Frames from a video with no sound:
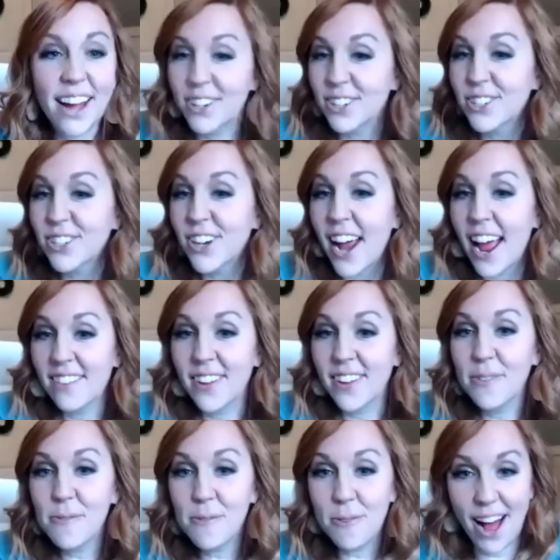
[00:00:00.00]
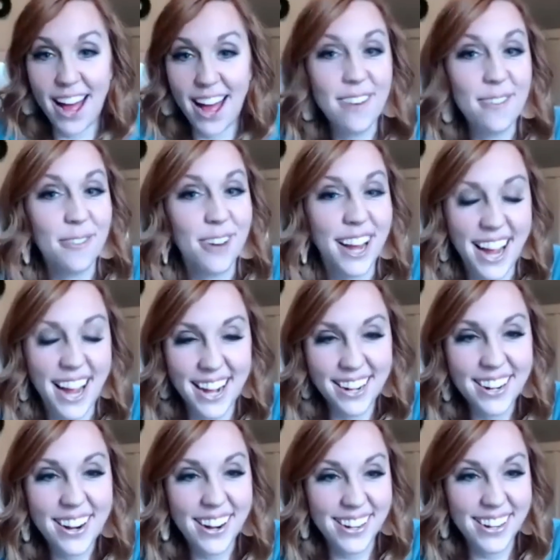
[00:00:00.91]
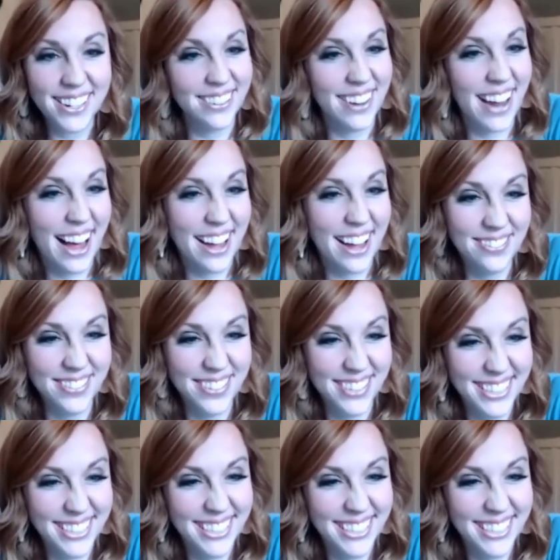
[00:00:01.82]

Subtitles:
now you're driving what? What kind of car do you have?